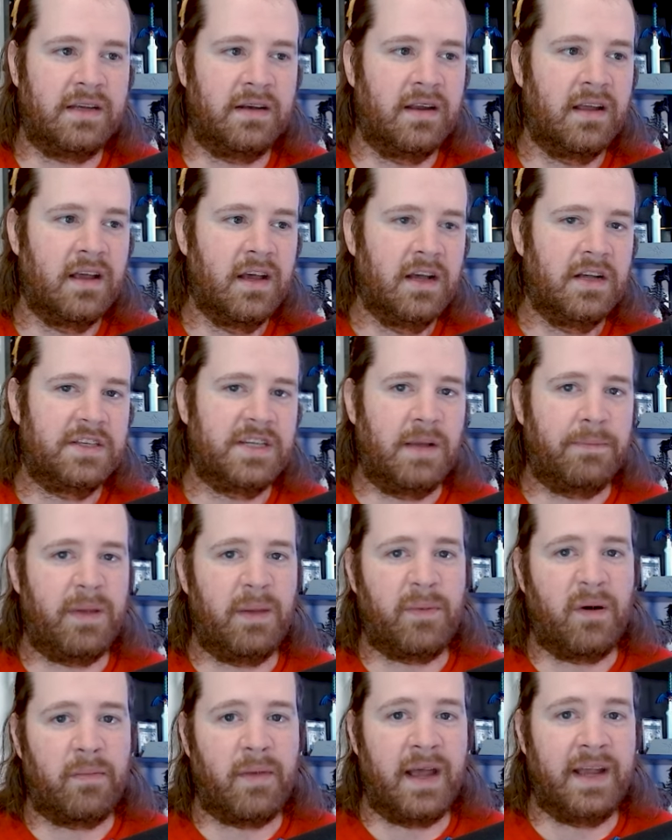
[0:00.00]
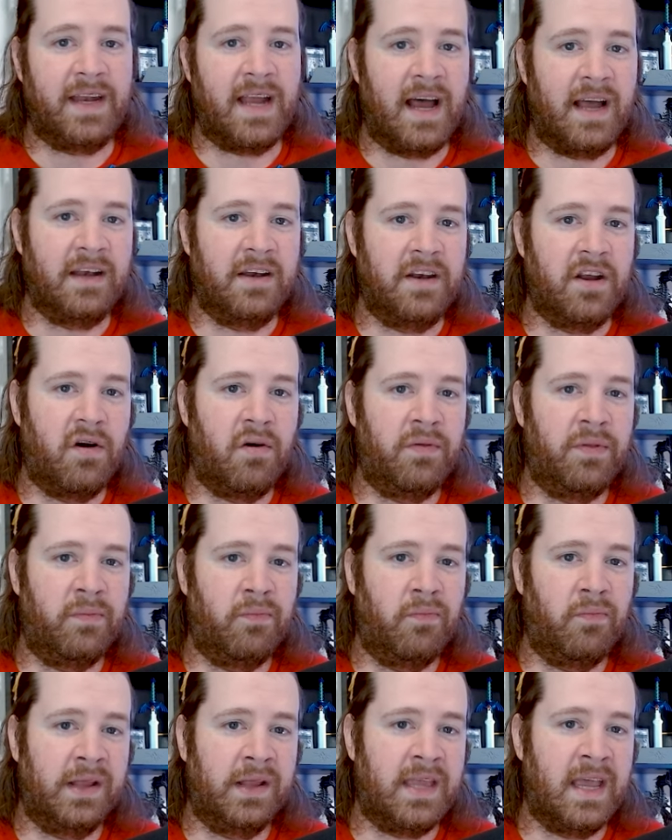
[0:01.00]
And some people might not know
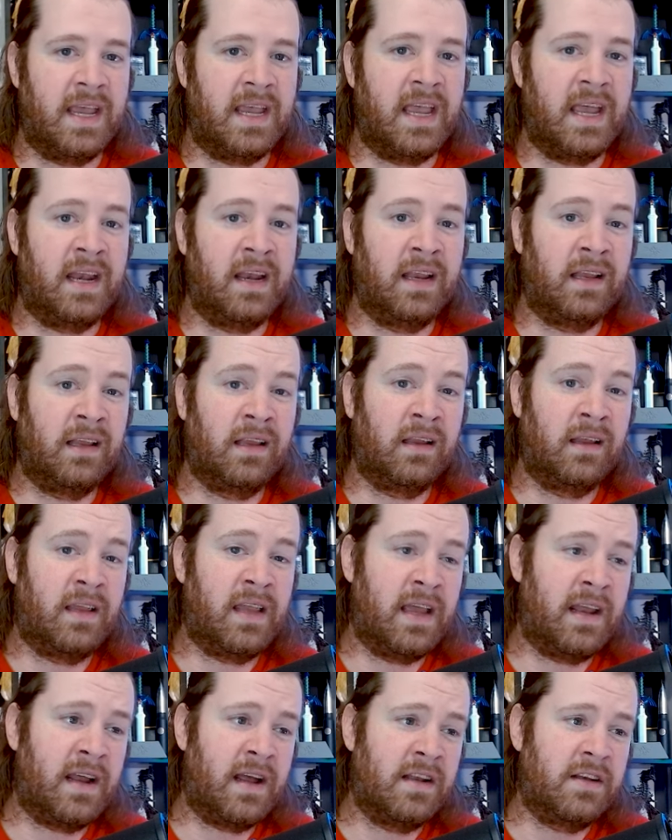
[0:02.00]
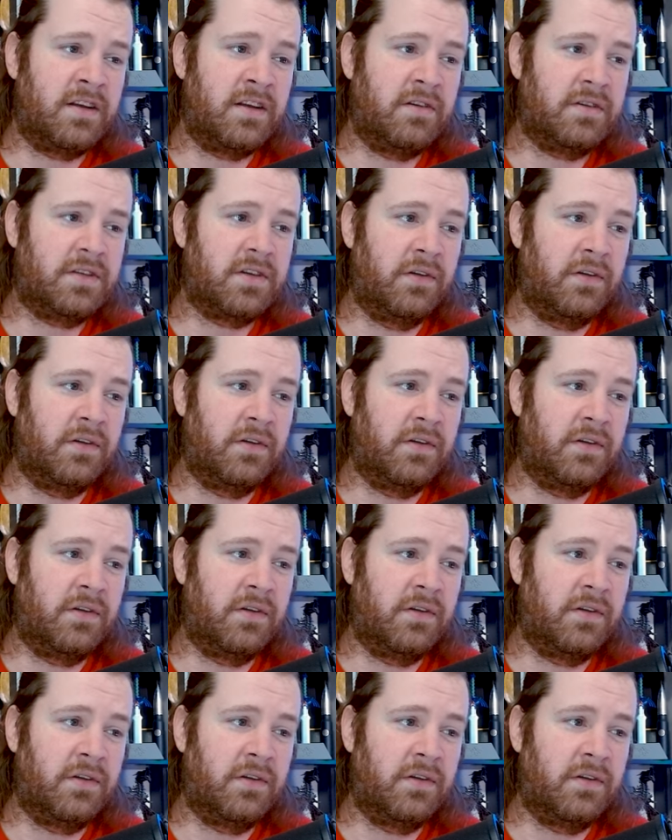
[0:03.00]
what they can and cannot do.